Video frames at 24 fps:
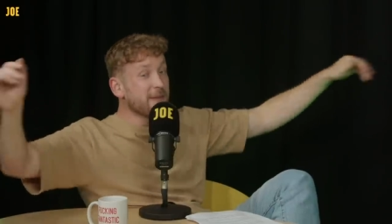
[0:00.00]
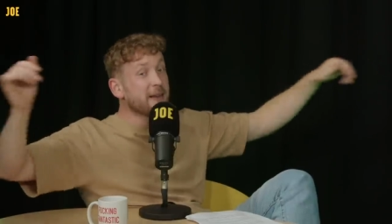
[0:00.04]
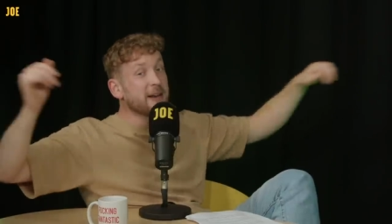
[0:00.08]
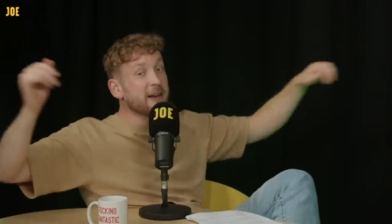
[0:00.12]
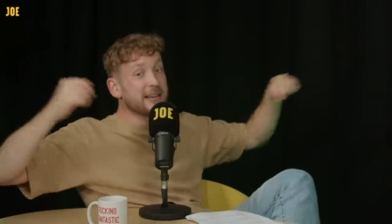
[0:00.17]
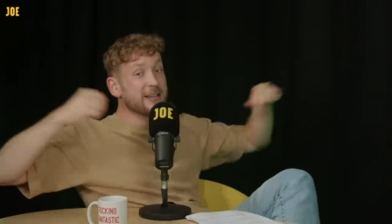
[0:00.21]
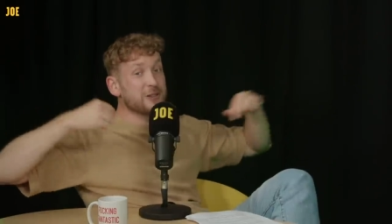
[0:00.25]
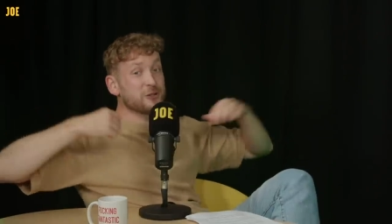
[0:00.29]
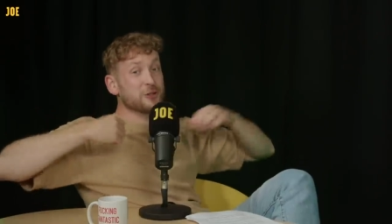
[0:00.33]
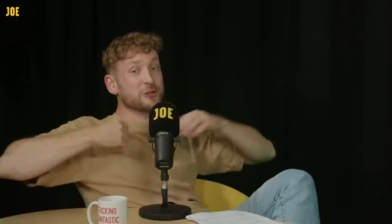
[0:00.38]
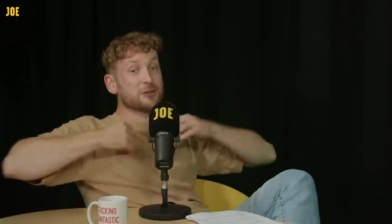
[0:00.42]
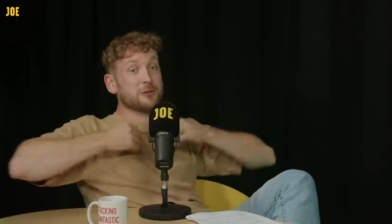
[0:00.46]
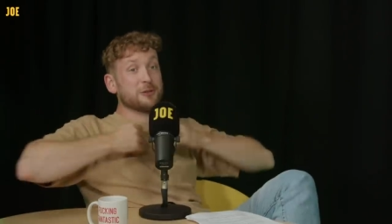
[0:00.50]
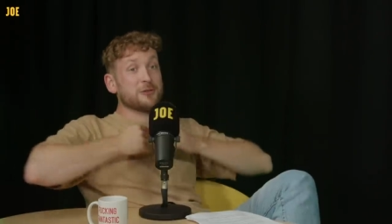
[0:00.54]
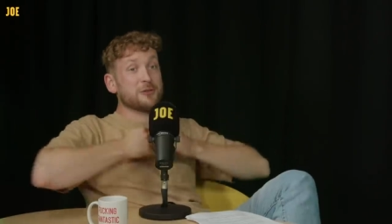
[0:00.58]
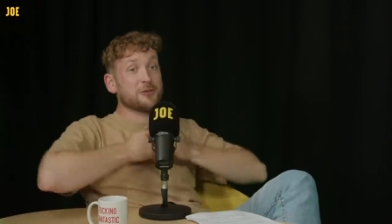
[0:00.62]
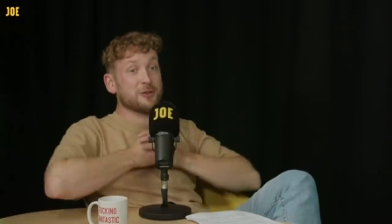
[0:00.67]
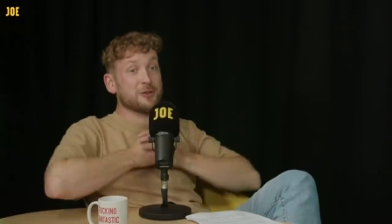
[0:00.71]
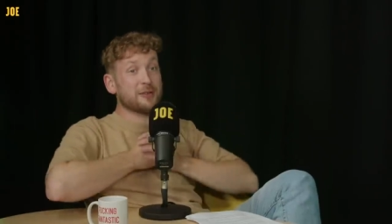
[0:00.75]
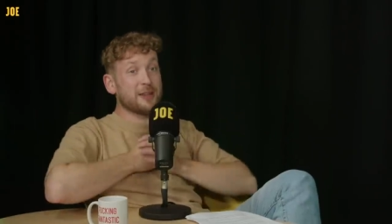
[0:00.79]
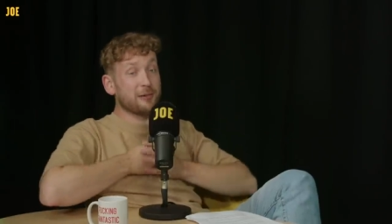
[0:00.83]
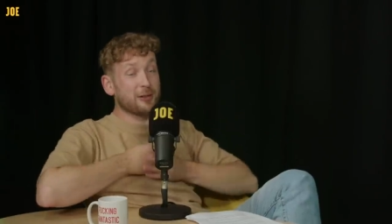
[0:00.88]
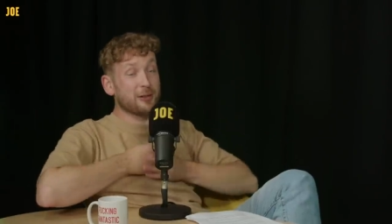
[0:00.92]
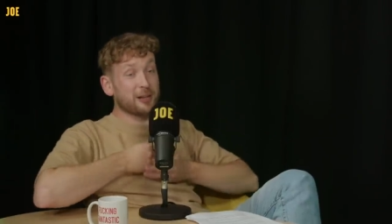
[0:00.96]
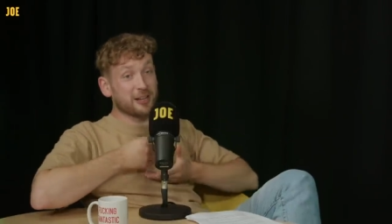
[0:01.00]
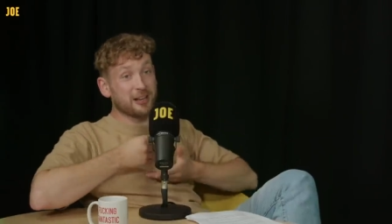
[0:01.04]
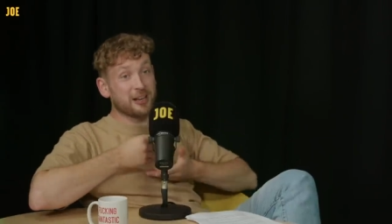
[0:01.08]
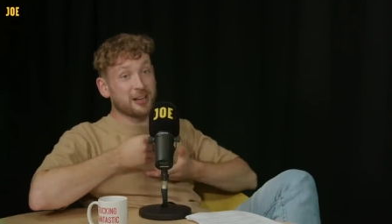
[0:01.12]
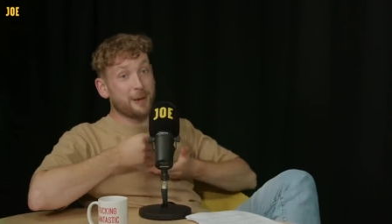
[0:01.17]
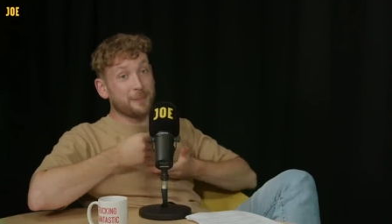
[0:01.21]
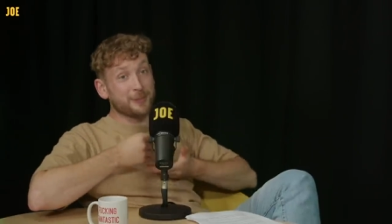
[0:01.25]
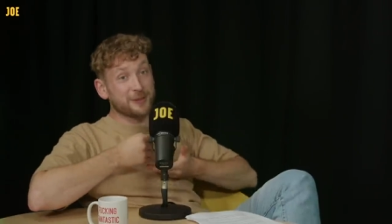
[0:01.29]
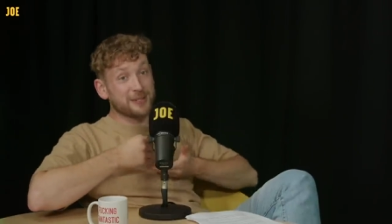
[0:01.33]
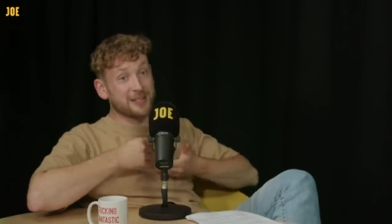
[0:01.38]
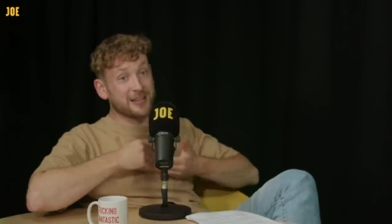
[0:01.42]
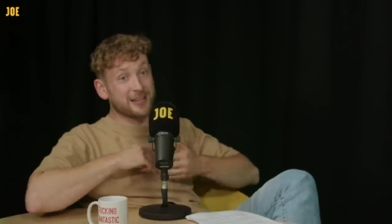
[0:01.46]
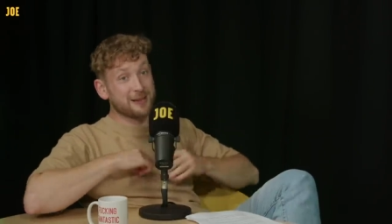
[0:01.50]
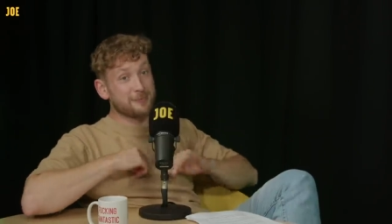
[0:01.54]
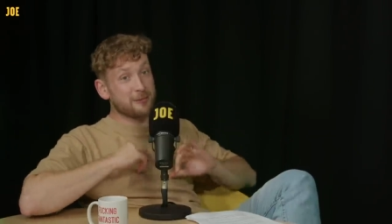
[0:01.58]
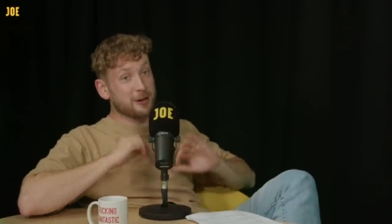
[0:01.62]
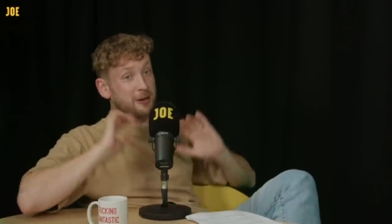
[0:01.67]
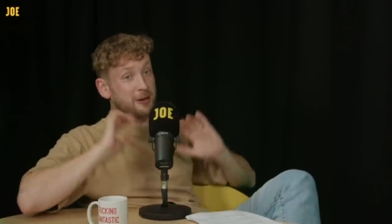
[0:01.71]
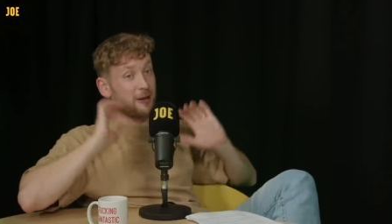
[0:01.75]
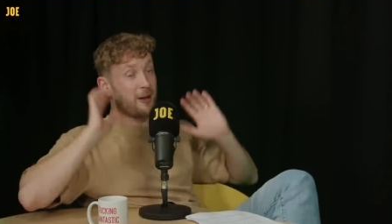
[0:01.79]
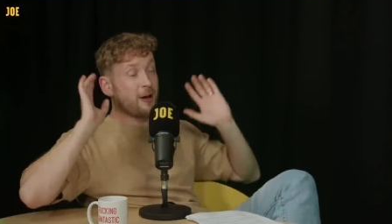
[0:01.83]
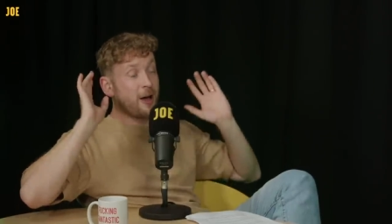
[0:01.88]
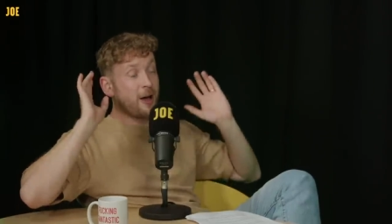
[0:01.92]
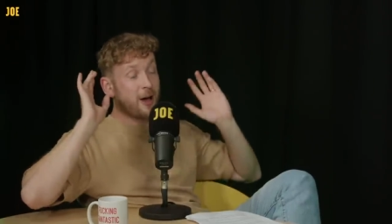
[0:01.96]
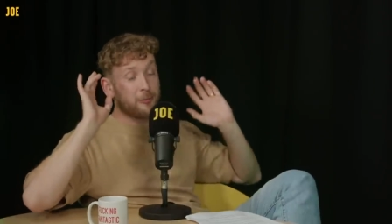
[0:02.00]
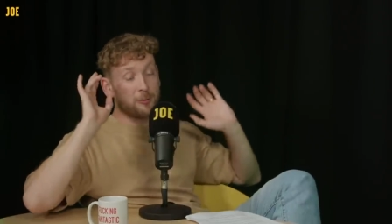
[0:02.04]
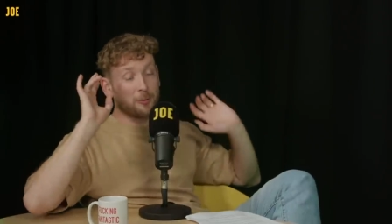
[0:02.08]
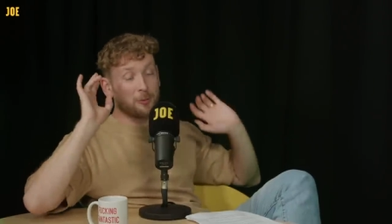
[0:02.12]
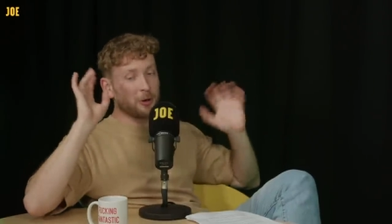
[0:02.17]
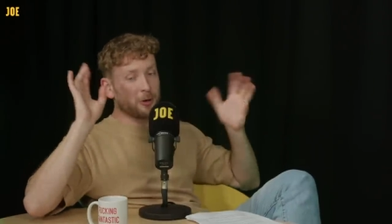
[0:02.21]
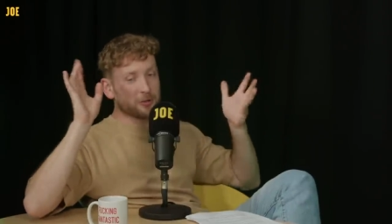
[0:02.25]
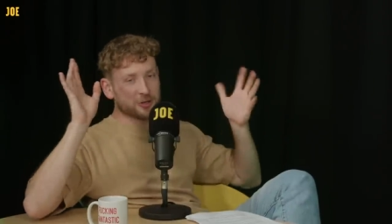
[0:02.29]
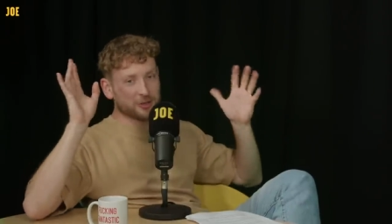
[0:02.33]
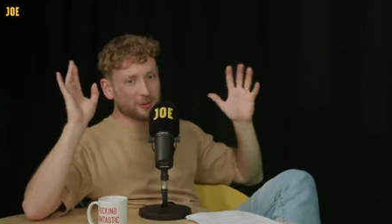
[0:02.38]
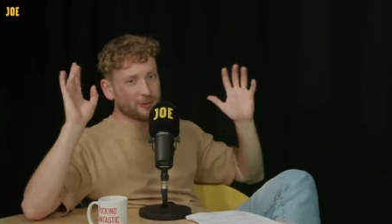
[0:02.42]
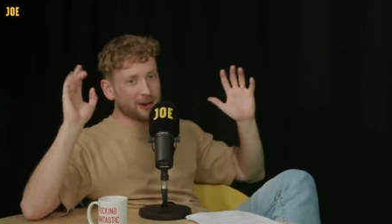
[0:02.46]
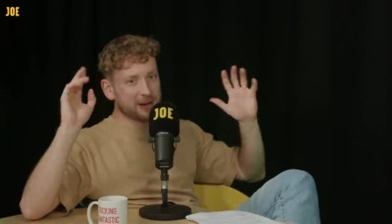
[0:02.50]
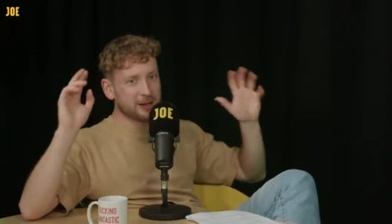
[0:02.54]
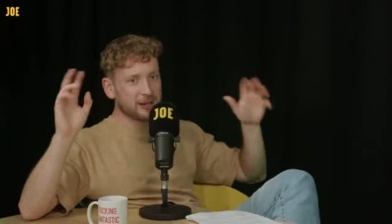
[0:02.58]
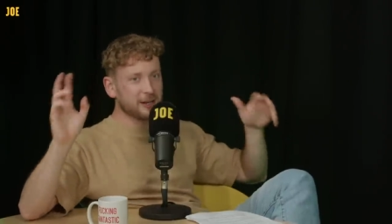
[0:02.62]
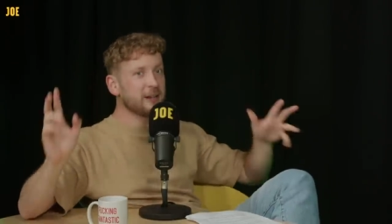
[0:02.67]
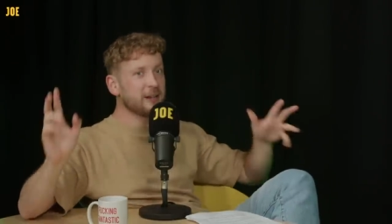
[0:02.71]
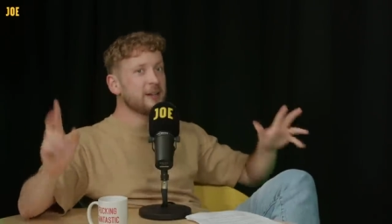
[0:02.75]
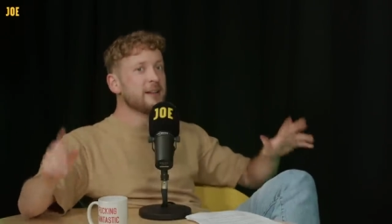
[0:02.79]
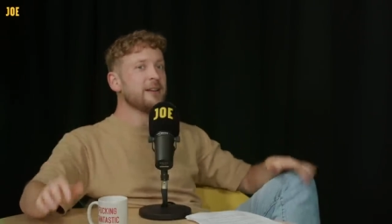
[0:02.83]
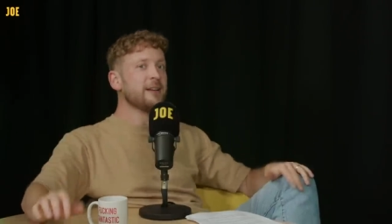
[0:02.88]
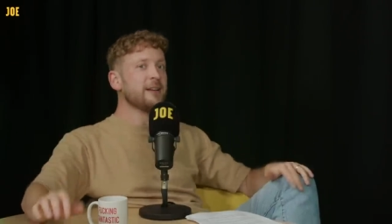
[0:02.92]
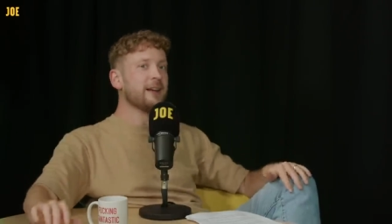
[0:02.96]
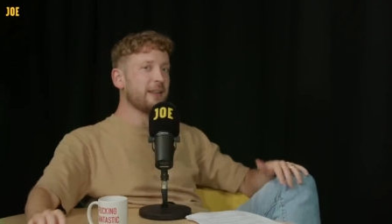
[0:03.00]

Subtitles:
And then he's just sort of stood there with like a cup of tea being like, I will not surrender.